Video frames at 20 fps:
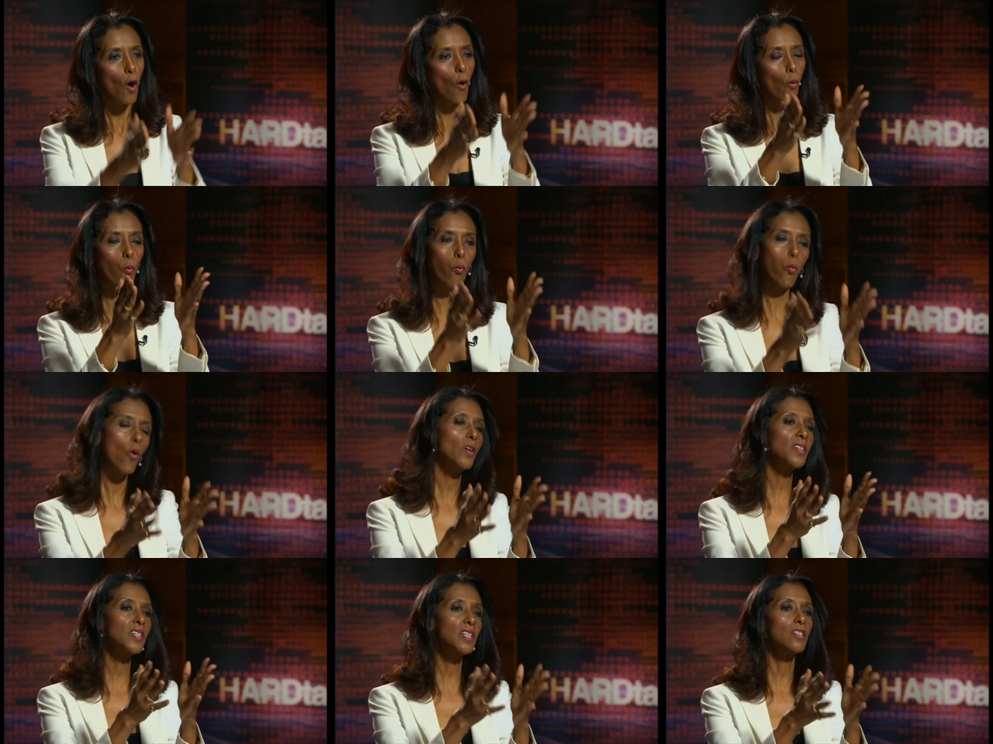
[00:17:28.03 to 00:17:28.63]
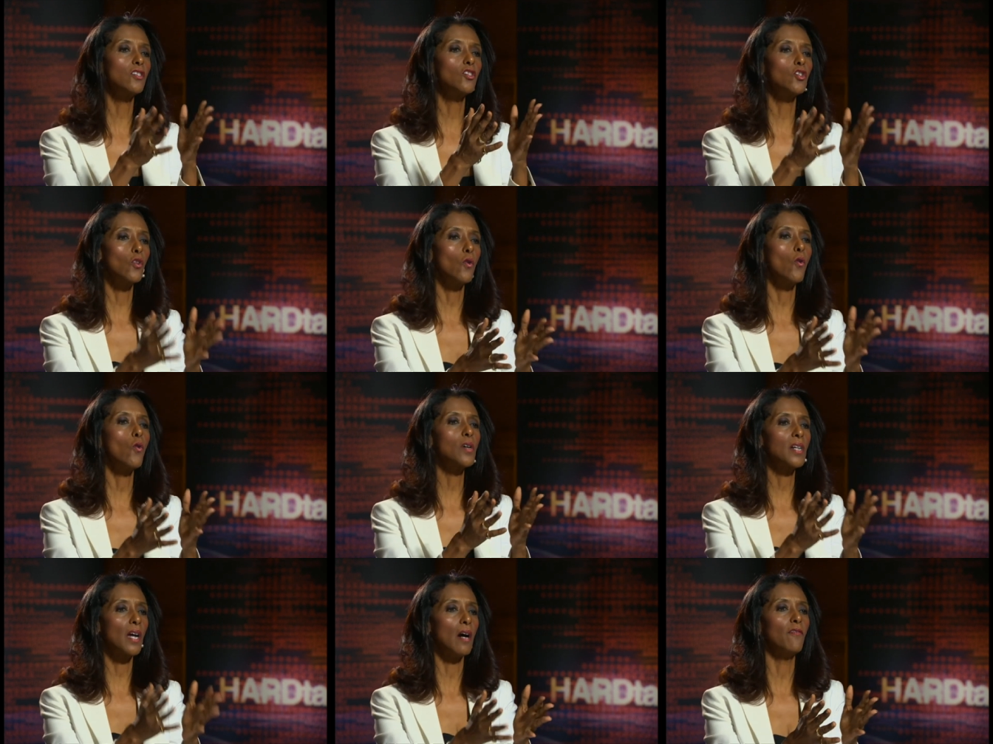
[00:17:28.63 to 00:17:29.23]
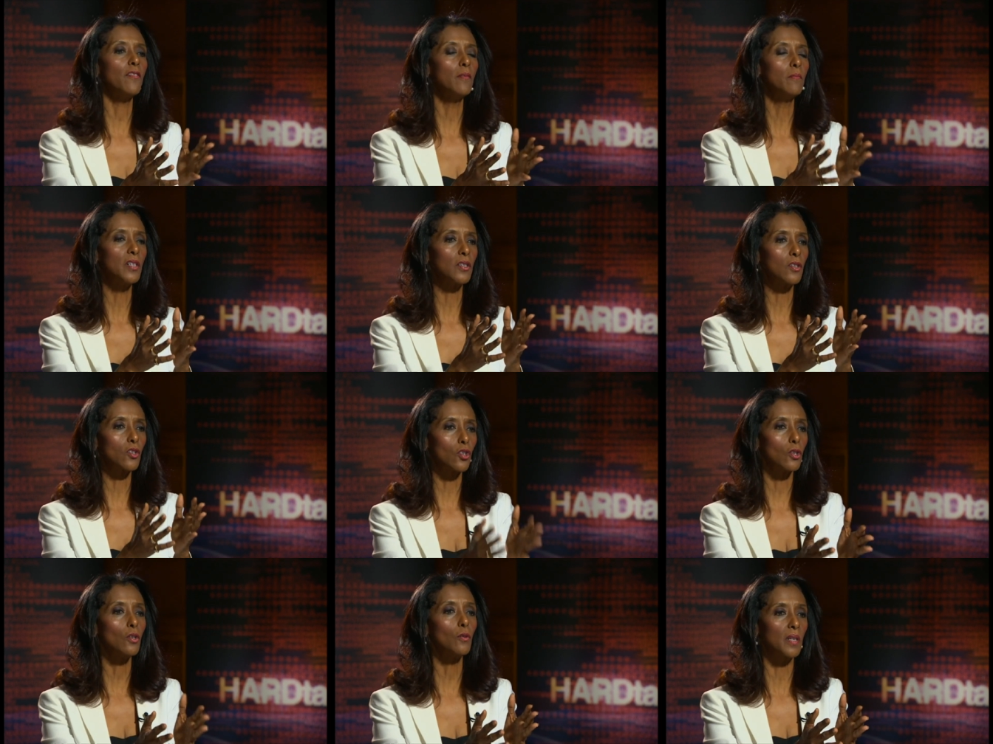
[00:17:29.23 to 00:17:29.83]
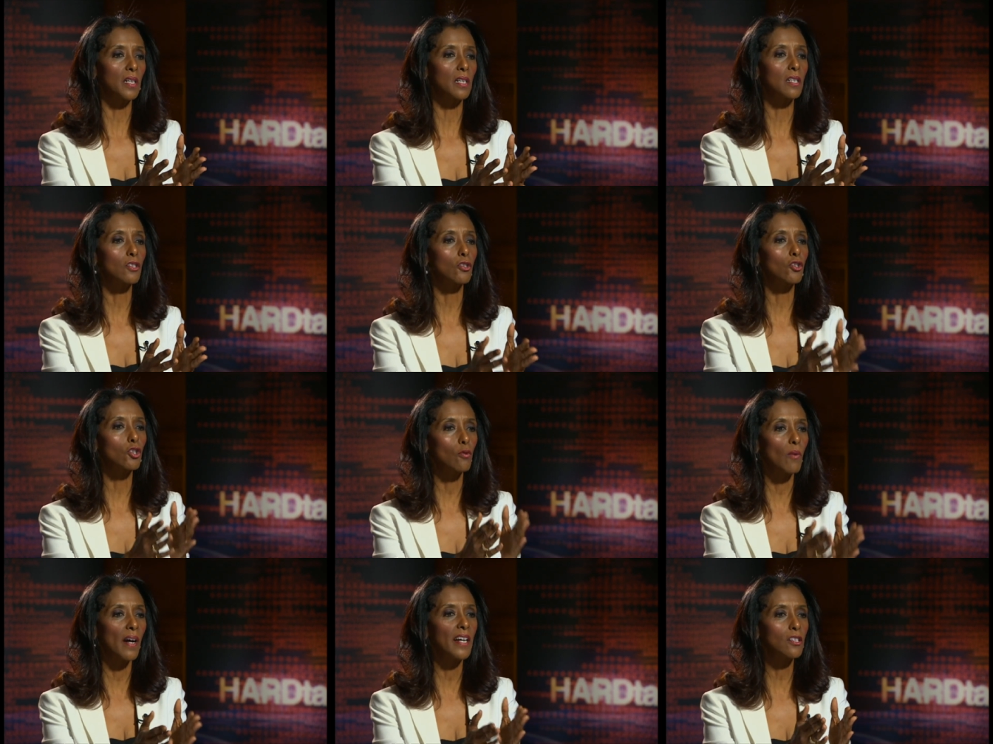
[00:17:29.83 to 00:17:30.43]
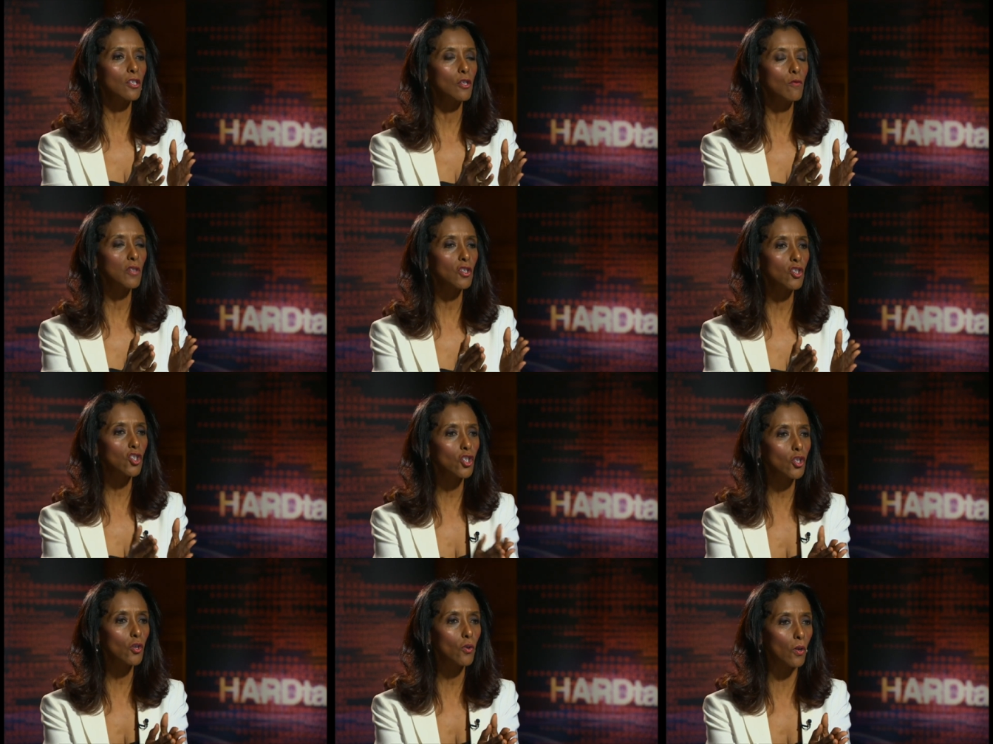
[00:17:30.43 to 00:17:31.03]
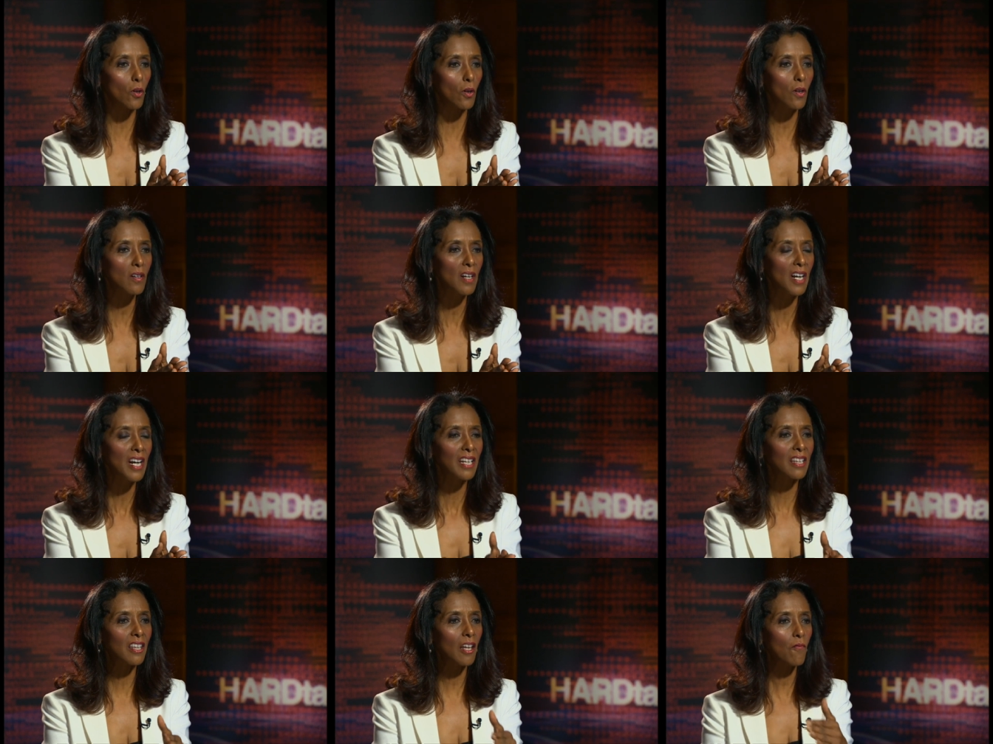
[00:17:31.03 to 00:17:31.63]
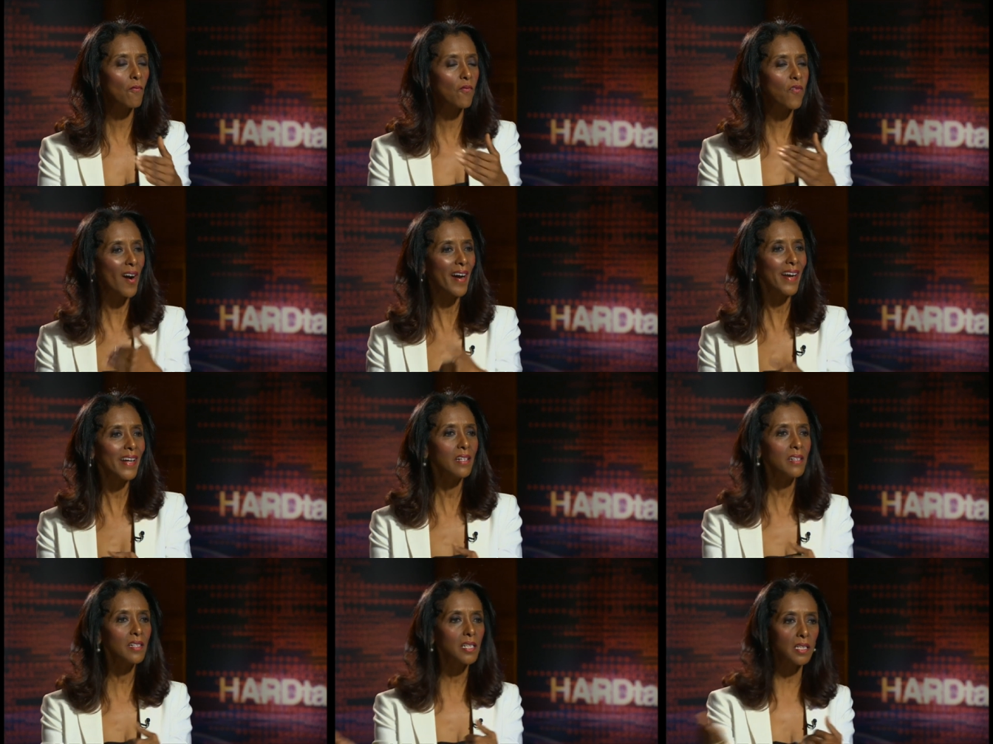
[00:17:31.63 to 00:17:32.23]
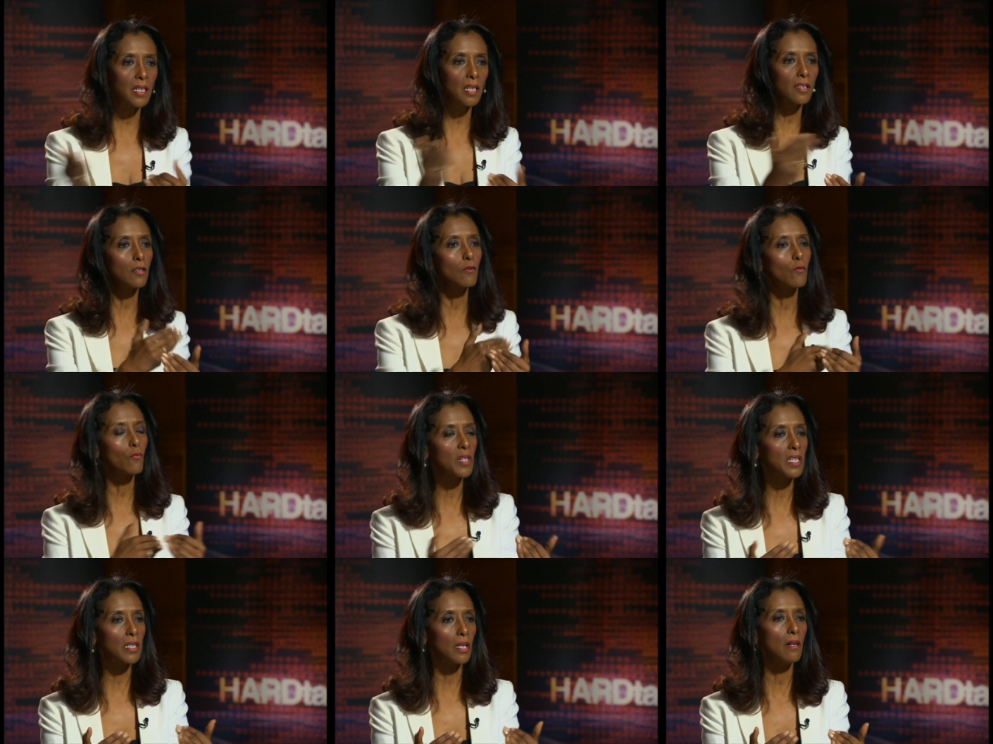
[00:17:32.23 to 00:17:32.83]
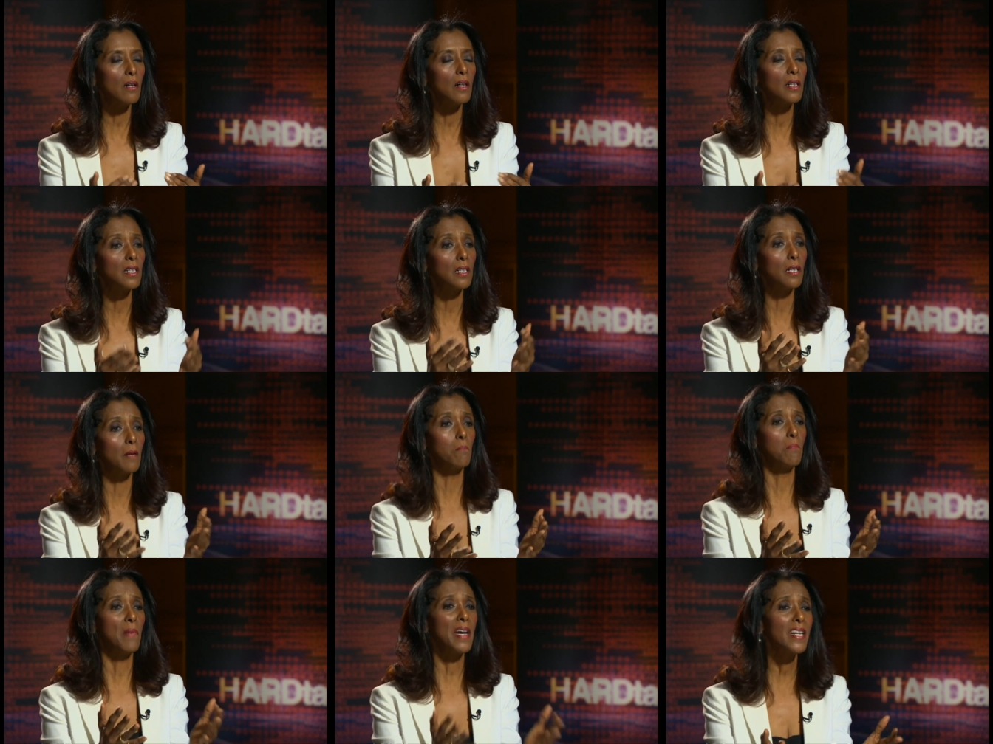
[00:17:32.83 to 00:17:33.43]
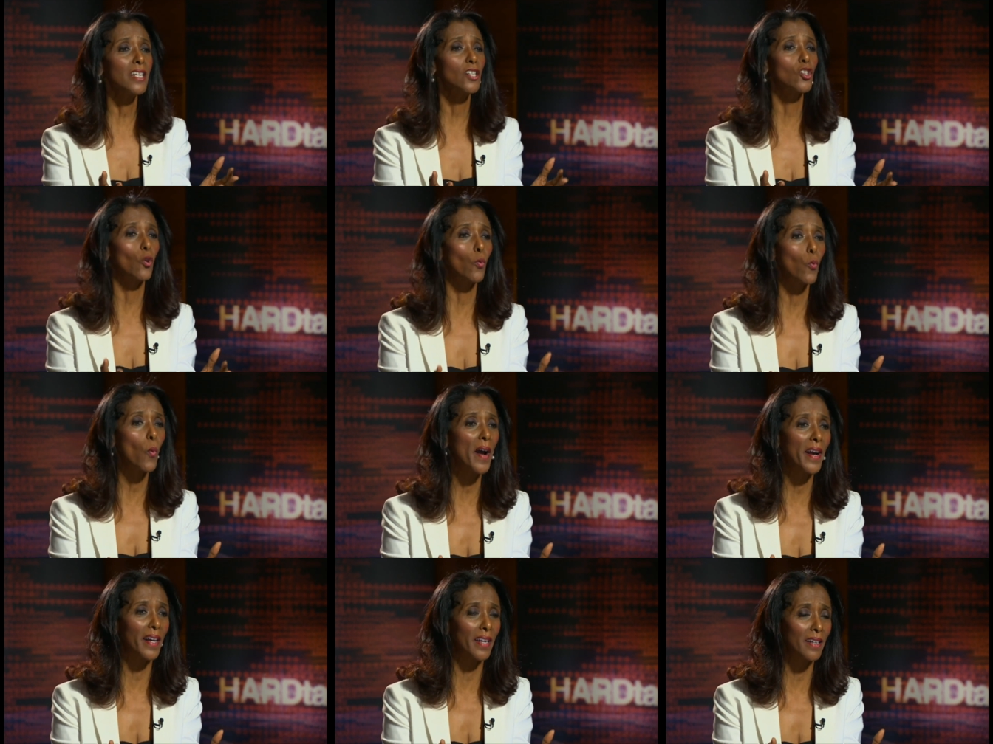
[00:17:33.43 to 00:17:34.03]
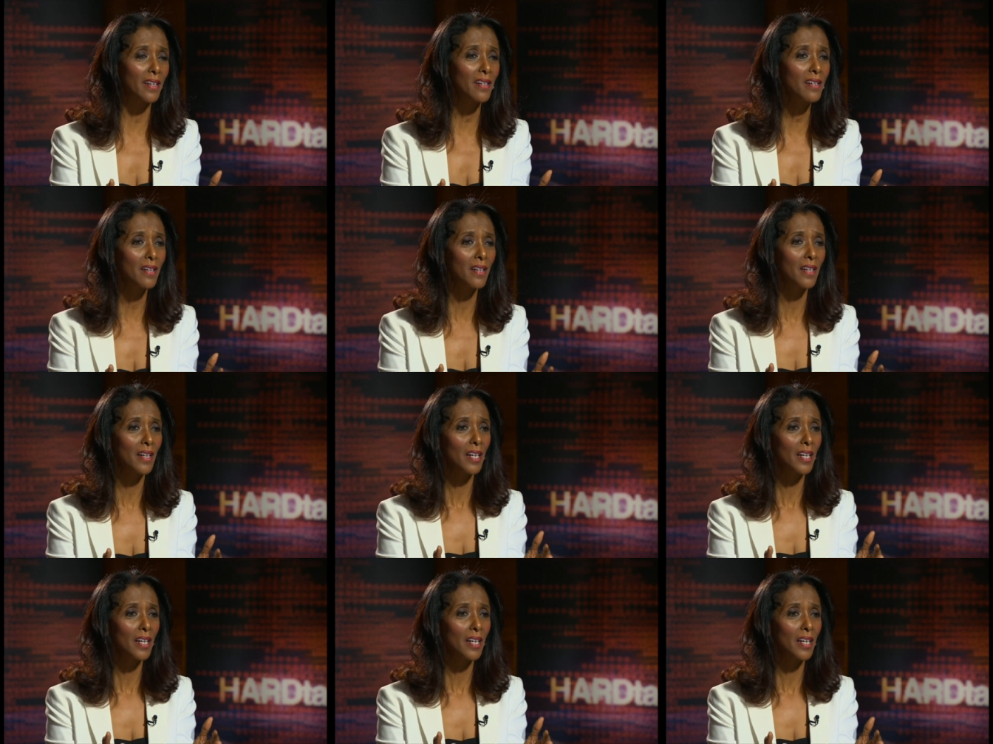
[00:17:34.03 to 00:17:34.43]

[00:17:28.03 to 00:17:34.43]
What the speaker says: What is your government doing to try to ensure that violence doesn't return in a major way